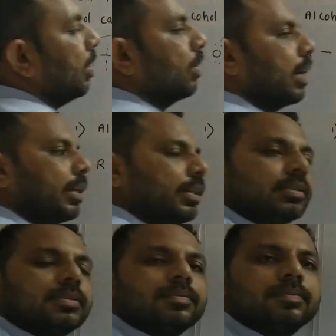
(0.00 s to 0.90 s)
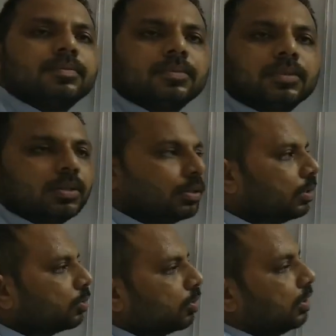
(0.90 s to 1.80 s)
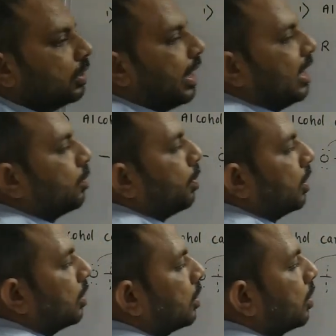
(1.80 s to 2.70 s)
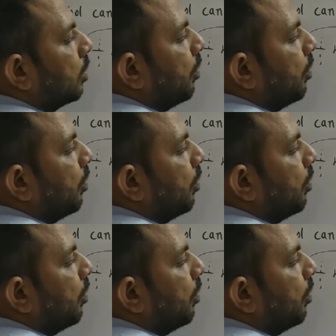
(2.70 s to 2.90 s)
will look like this. So this H plus